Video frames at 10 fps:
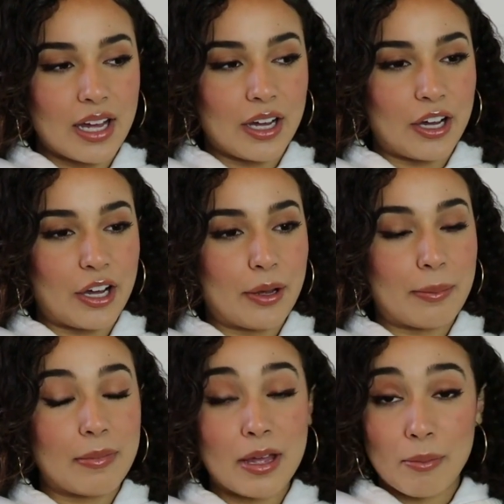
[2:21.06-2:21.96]

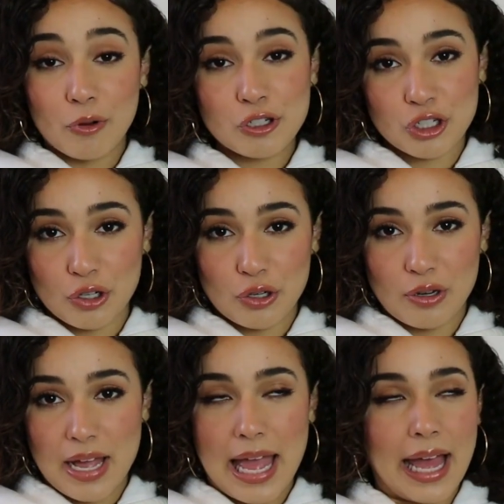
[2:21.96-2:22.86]
um,
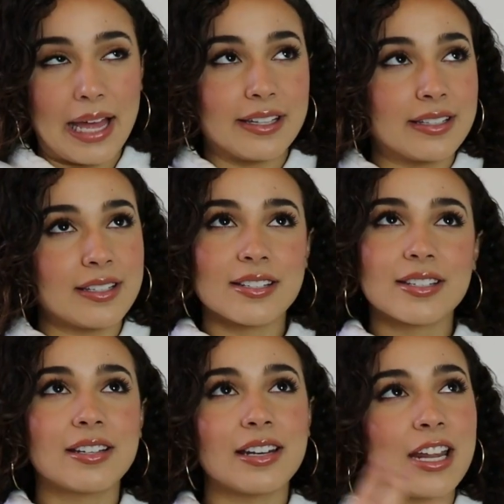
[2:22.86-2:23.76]
emotional, and
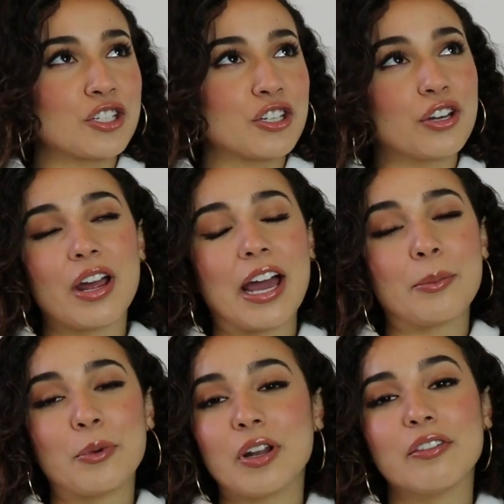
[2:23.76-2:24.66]
nature
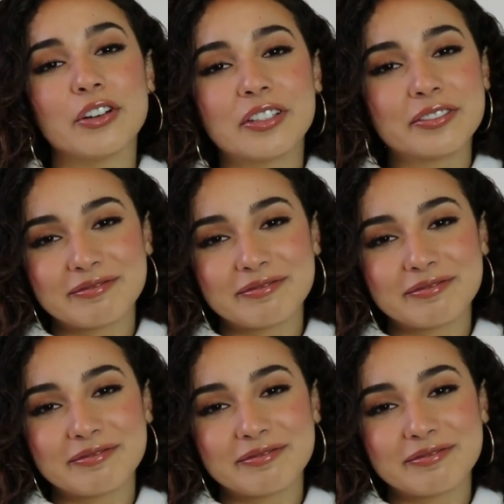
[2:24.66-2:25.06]
animal lover.